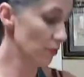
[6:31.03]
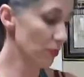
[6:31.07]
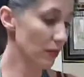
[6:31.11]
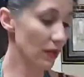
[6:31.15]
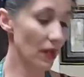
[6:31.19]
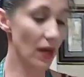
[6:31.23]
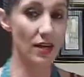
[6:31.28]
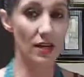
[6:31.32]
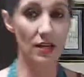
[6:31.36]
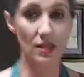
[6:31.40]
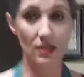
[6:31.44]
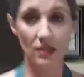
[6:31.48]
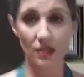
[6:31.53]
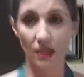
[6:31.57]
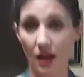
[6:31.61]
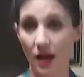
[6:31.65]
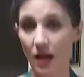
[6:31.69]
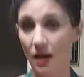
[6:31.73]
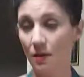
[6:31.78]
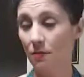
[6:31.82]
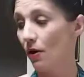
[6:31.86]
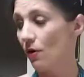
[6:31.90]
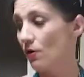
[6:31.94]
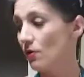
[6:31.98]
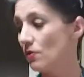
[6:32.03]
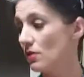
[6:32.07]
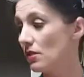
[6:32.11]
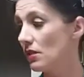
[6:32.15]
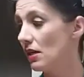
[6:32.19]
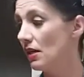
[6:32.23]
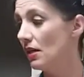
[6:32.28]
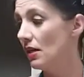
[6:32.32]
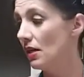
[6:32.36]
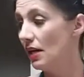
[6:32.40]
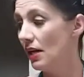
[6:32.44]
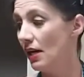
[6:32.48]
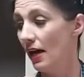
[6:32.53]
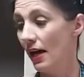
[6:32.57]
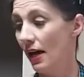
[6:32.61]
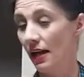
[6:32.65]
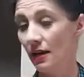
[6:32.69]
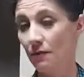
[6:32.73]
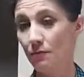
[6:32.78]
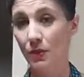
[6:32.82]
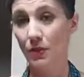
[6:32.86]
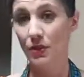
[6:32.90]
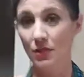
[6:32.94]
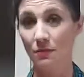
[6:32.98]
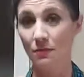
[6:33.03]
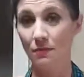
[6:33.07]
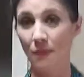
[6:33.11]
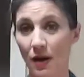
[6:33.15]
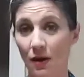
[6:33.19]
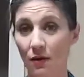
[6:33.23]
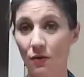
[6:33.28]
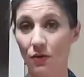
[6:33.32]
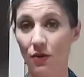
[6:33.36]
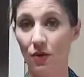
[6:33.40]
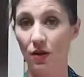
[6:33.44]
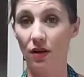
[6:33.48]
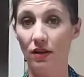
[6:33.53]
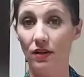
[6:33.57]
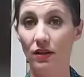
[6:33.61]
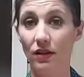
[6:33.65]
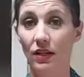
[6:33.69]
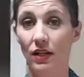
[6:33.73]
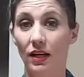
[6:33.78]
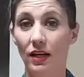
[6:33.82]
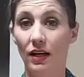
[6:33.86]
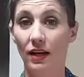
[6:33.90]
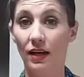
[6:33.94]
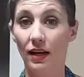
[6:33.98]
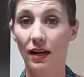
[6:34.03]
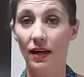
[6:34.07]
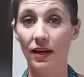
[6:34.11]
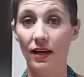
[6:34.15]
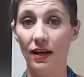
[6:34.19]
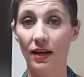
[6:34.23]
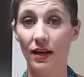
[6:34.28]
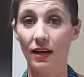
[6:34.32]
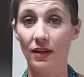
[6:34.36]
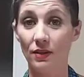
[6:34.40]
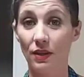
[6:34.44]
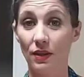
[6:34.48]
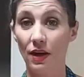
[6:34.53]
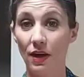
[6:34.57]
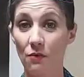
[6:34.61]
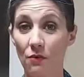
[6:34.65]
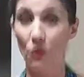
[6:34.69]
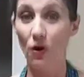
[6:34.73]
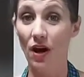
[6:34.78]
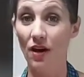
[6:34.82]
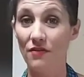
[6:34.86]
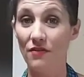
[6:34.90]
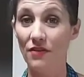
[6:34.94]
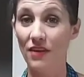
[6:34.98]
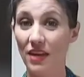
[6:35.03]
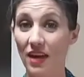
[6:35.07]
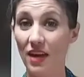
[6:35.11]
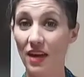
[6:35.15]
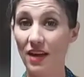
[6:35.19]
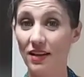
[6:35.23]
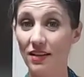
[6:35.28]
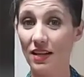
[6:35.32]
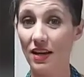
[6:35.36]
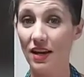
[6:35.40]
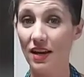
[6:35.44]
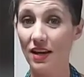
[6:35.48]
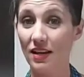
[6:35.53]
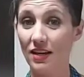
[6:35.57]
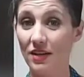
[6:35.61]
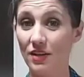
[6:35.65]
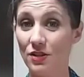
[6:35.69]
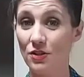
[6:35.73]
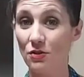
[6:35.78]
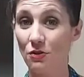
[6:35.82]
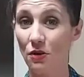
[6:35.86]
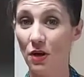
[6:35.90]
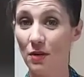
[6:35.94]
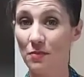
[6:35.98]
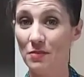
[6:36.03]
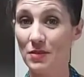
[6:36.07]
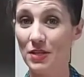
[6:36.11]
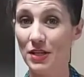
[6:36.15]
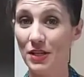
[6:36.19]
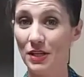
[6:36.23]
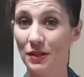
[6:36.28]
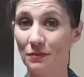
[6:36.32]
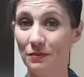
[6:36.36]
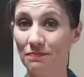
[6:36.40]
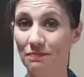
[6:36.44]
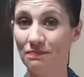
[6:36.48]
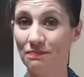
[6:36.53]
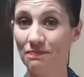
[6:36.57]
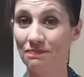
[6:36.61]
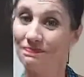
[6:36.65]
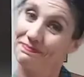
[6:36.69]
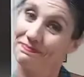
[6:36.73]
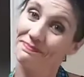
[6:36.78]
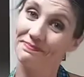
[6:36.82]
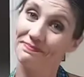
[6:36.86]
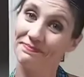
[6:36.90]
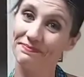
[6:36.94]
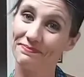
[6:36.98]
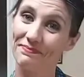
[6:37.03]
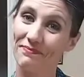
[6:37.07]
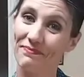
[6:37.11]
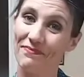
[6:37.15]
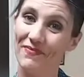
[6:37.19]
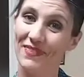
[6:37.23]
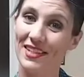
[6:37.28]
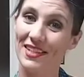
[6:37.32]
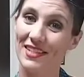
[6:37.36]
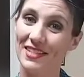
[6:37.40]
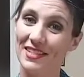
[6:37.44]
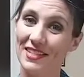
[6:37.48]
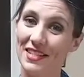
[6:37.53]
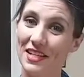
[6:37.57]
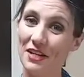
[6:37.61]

his eyeballs, and put his mouth on. And then we'll have a cake that I can describe to you. See you in a few